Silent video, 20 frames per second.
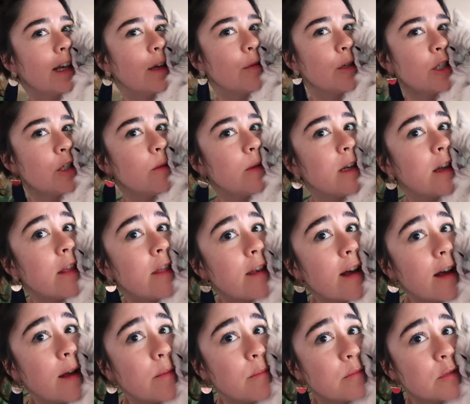I wish you had
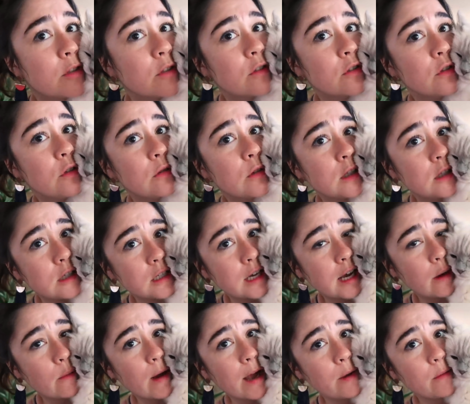thumbs so you could
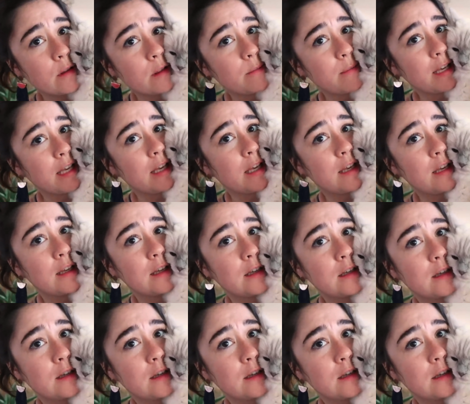D I Y with me.